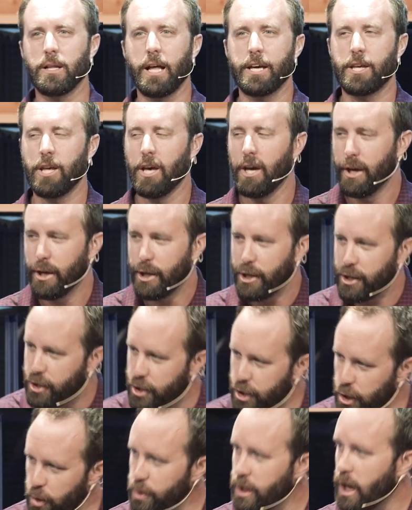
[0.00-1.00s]
but like,
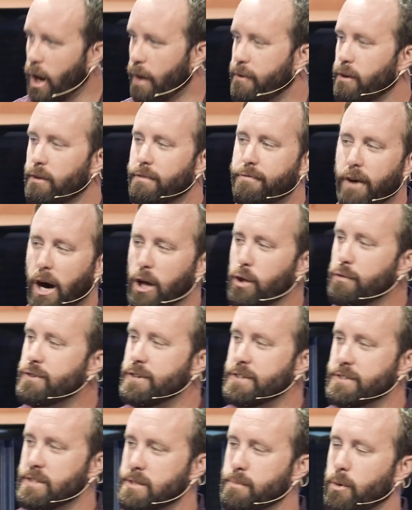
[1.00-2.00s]
you know, if you're a follower of
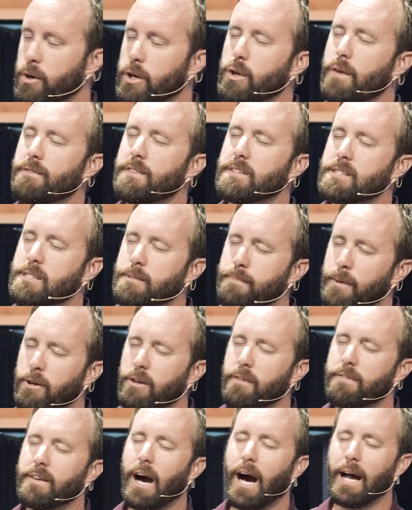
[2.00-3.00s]
Jesus this morning, you have the
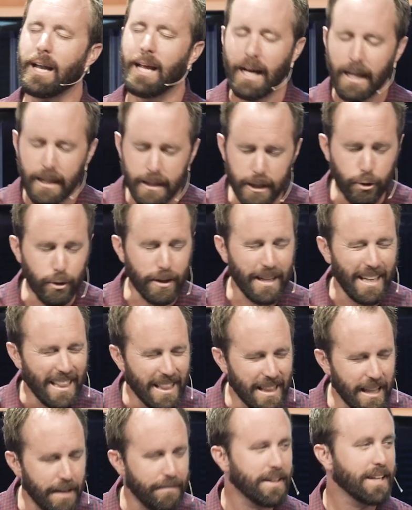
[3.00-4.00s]
Spirit of God literally
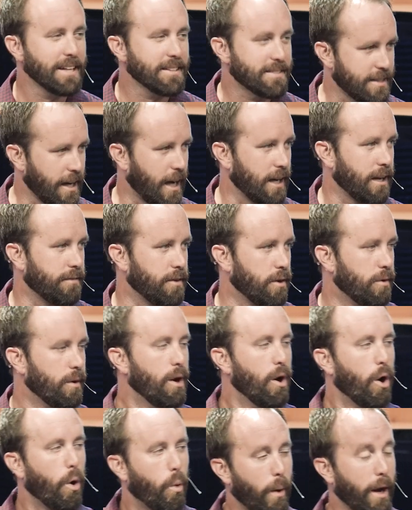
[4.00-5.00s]
living inside of you.
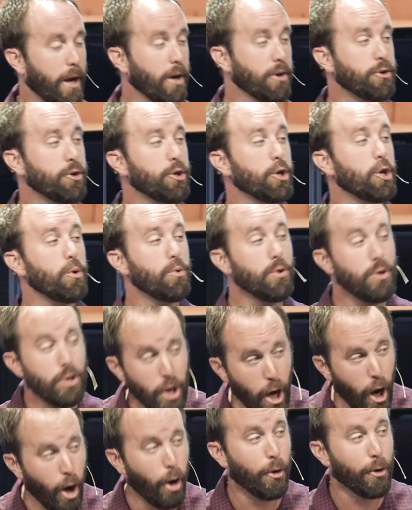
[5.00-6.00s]
Where do you
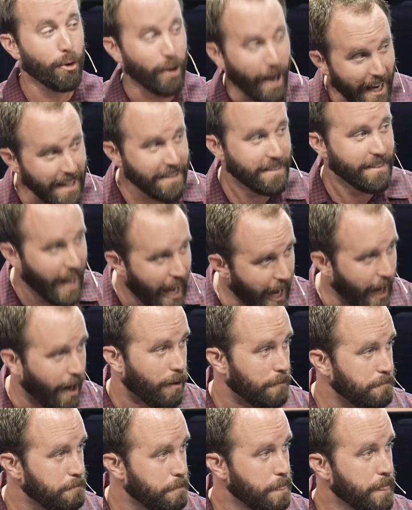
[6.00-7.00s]
know right
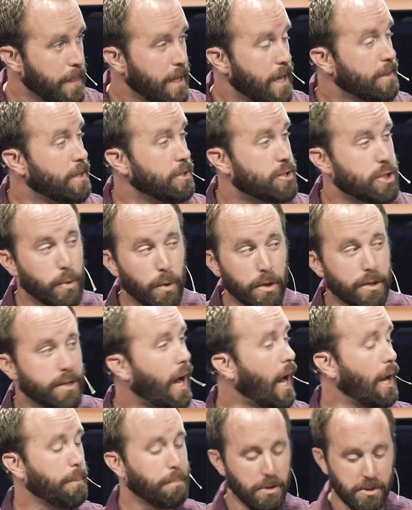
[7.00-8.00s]
now that you are
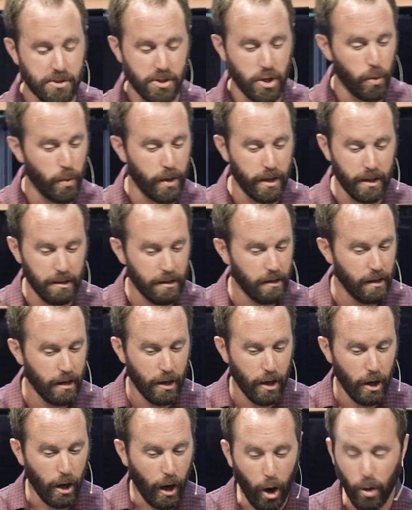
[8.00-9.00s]
not pursuing
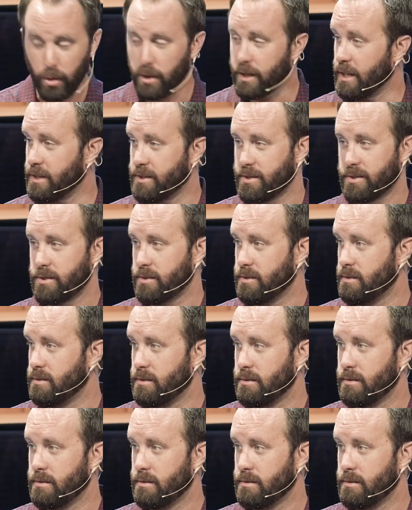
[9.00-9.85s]
holiness?